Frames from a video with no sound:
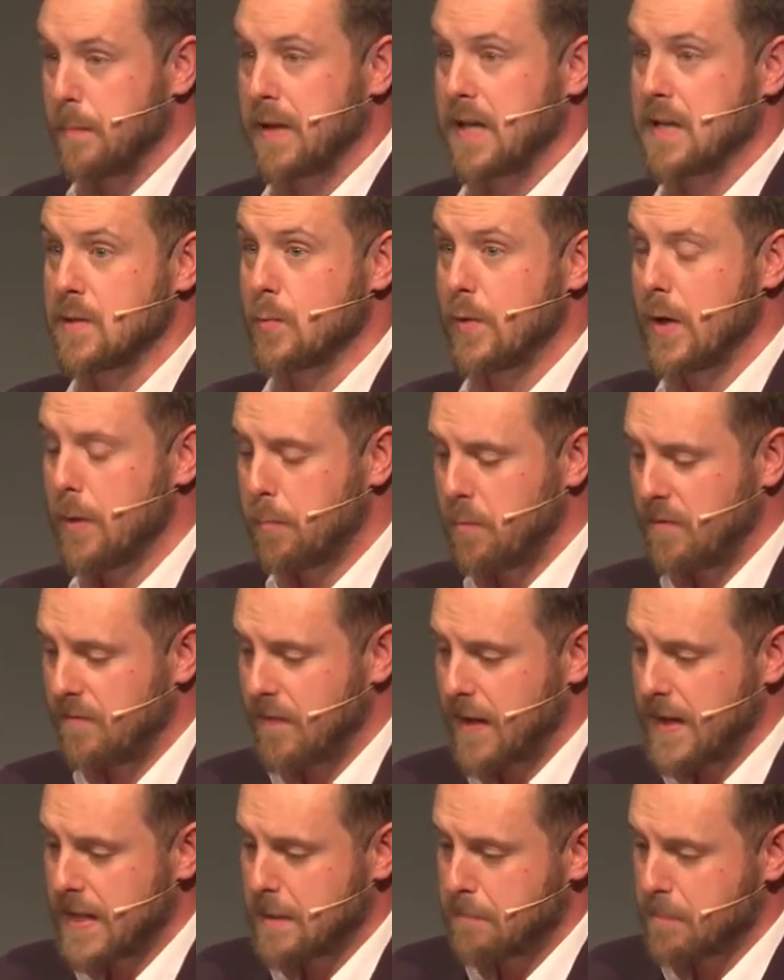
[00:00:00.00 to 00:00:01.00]
because we are
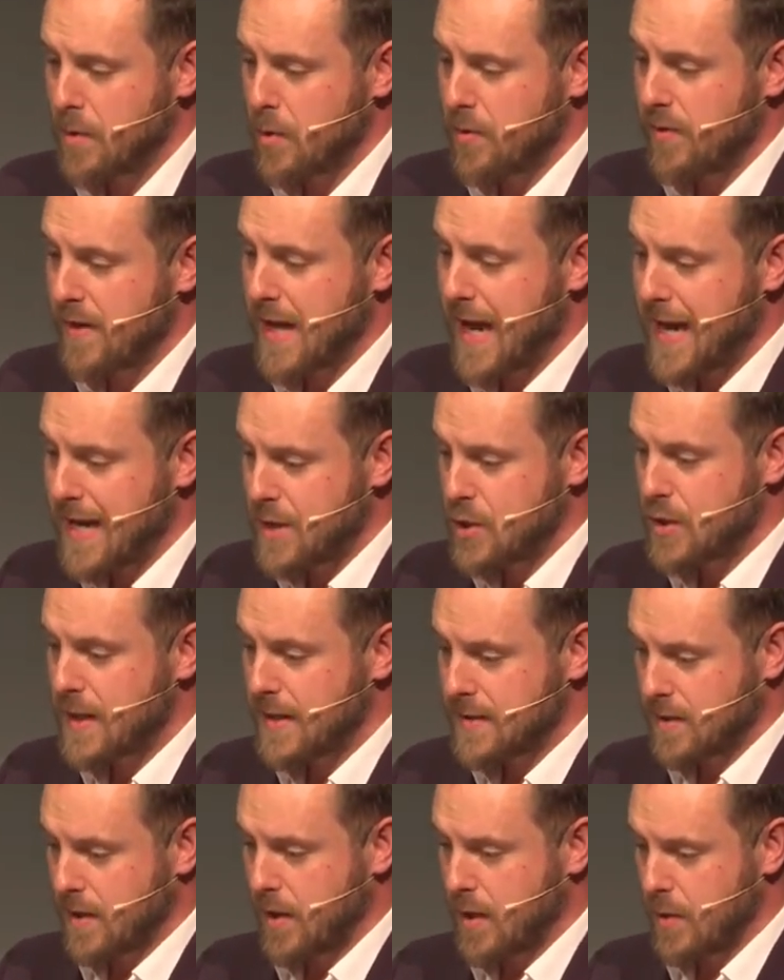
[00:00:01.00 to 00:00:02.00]
providing both the
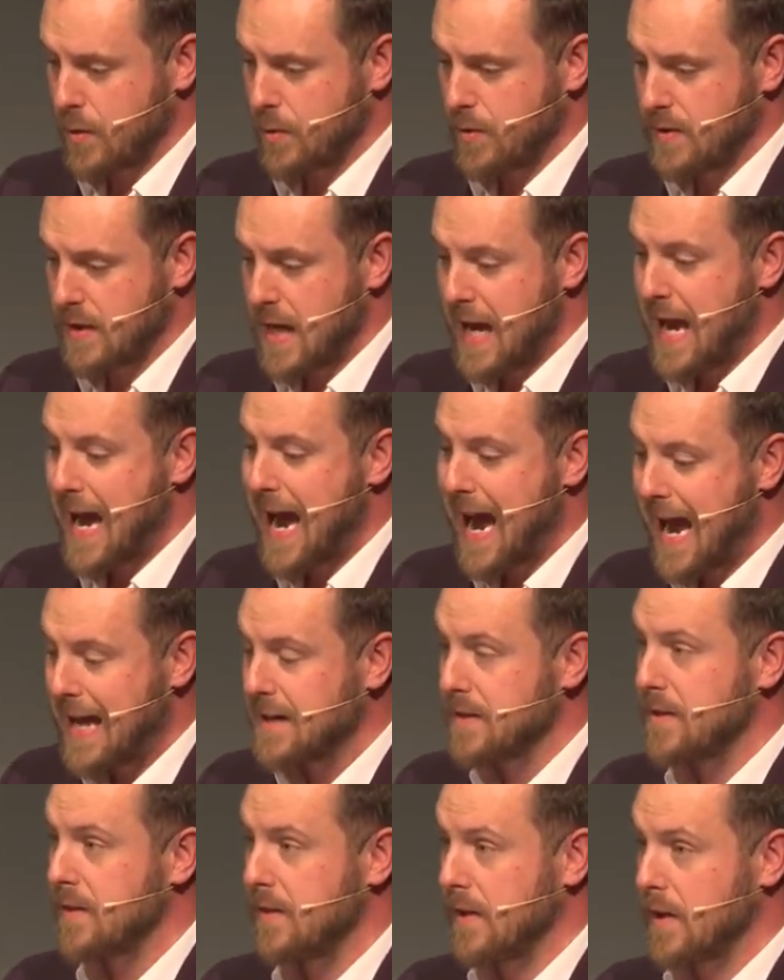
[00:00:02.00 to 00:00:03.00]
HS codes
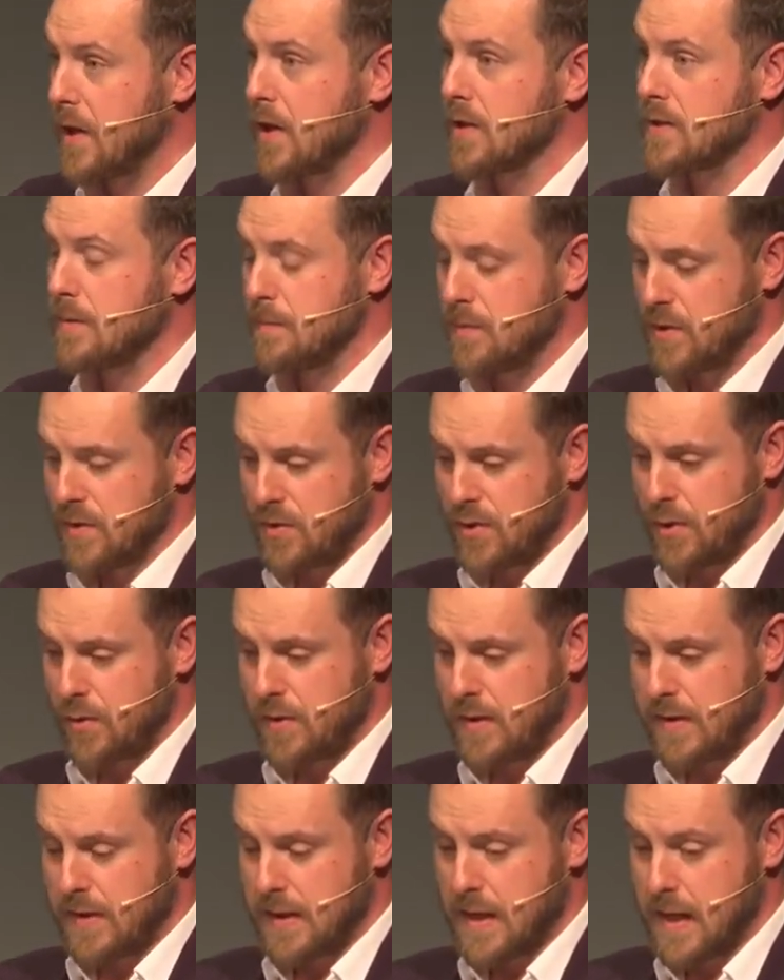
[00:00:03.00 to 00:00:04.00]
and the customs and
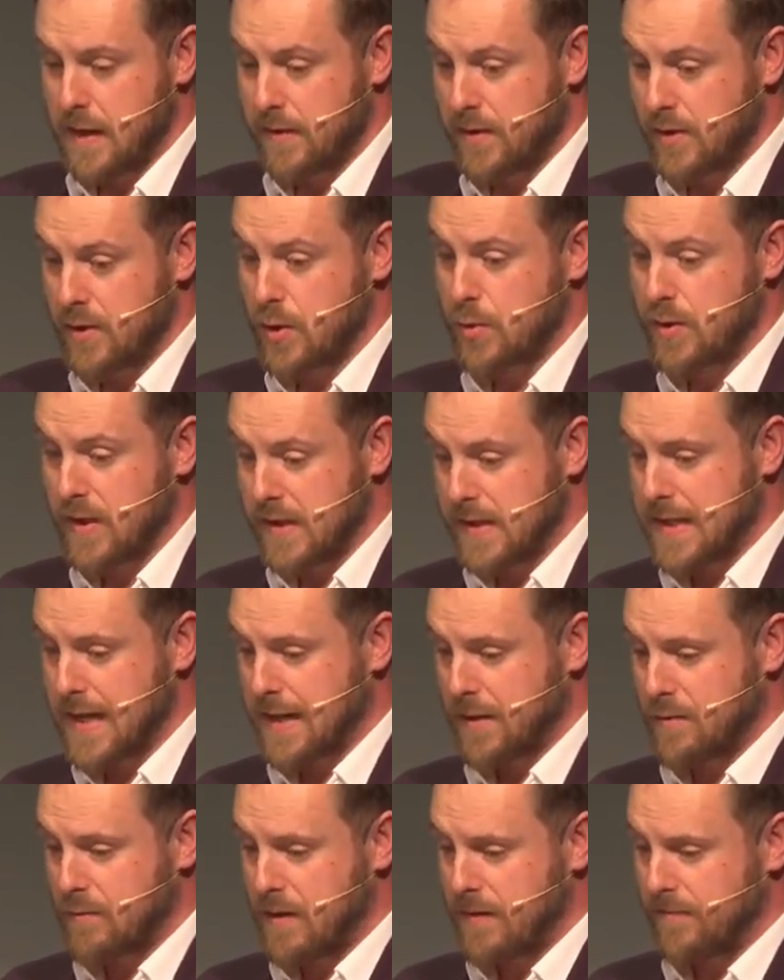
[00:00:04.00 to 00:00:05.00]
duty and
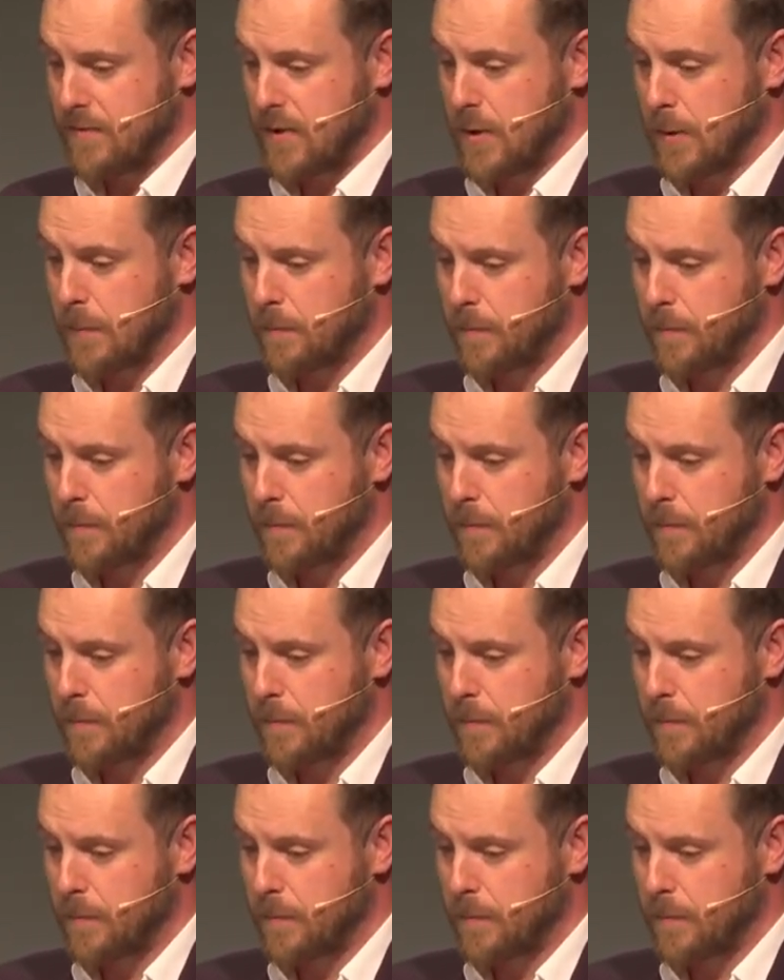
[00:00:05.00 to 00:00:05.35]
tax revenue.